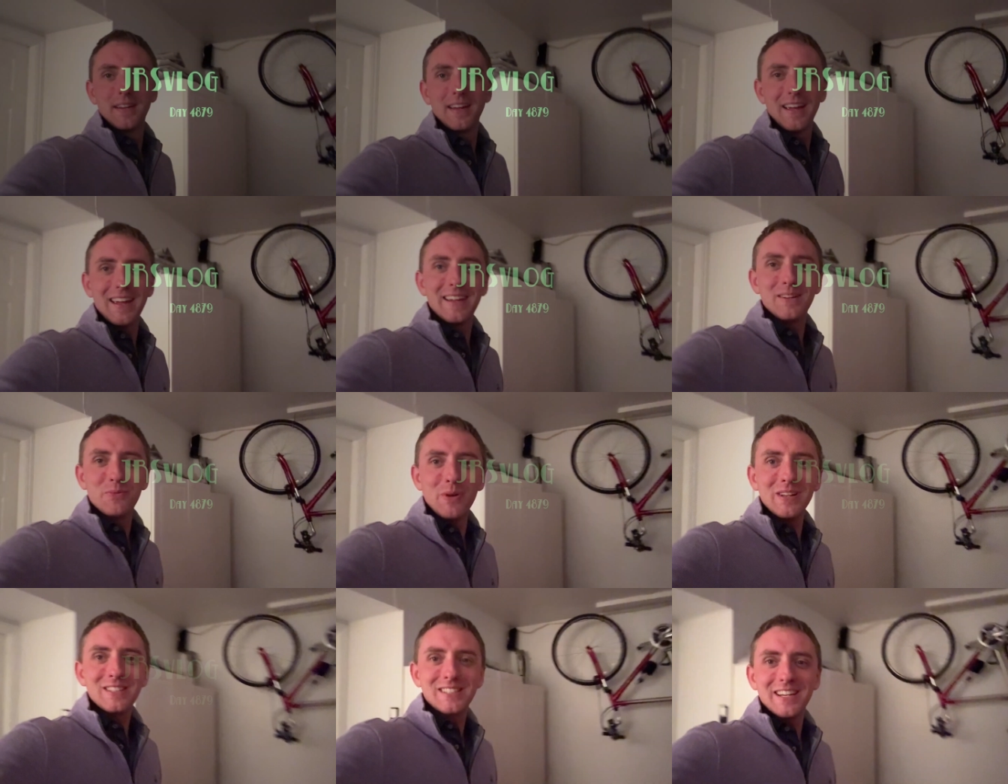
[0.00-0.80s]
Hey,
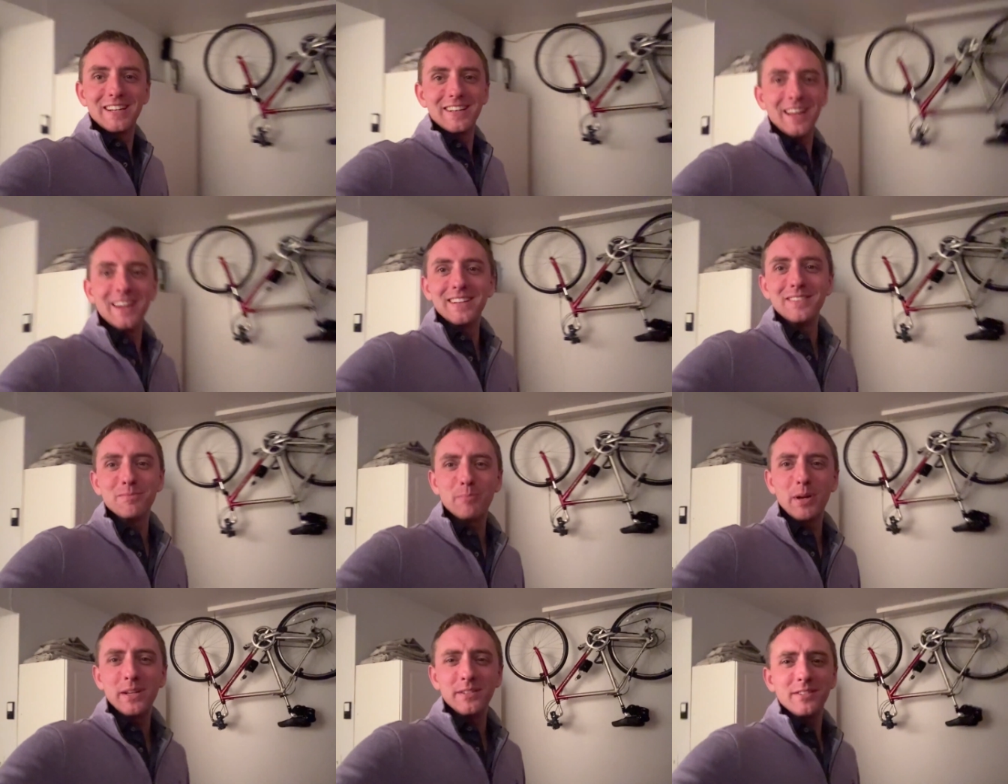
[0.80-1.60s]
Wednesday night,
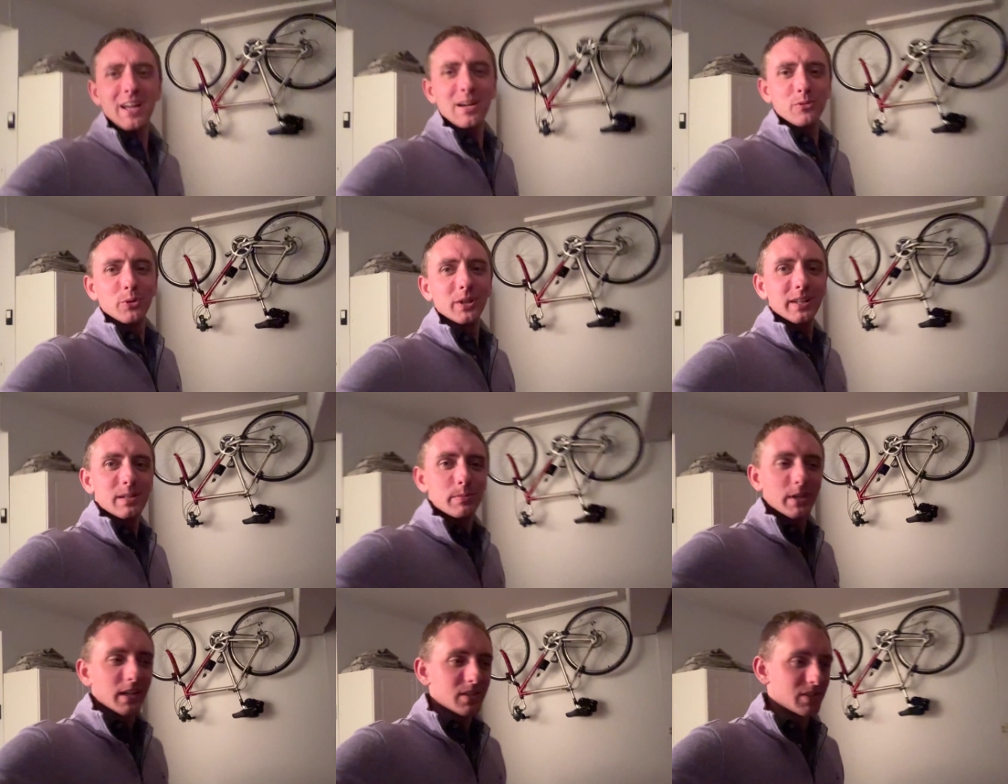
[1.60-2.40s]
but not really
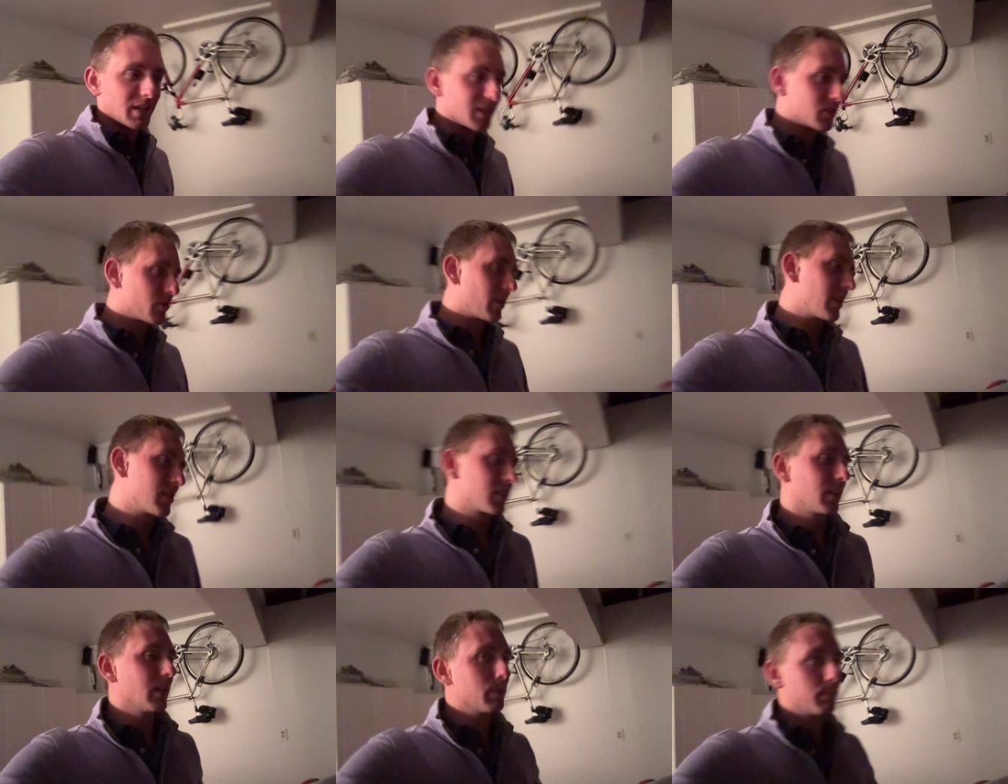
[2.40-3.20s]
because
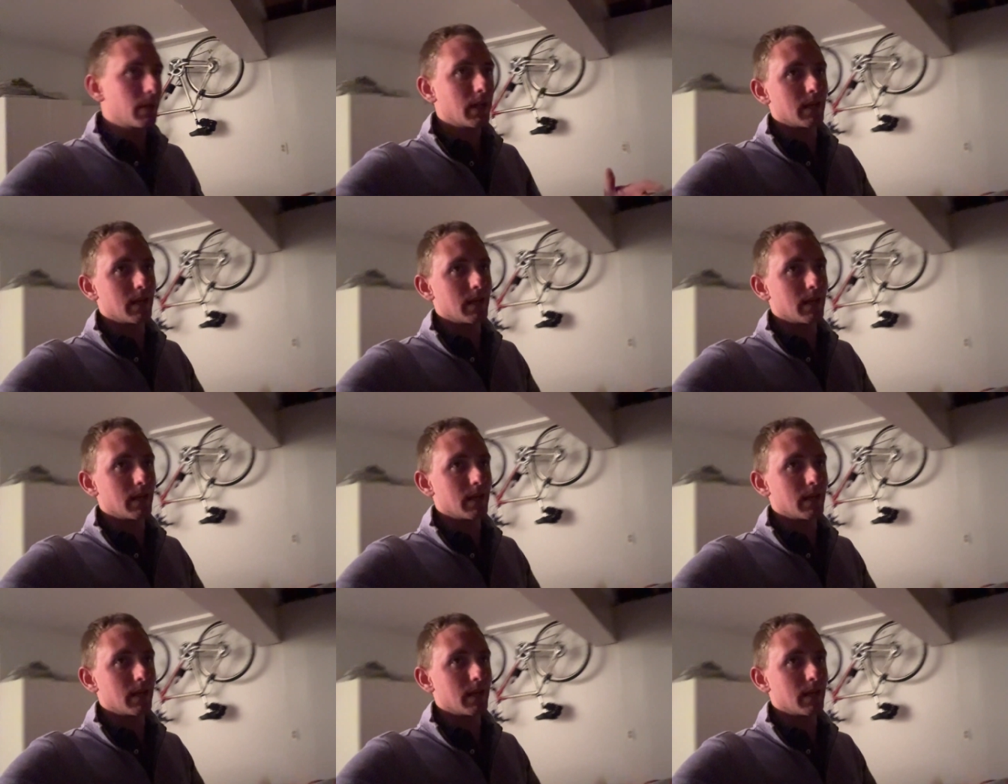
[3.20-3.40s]
yesterday's clip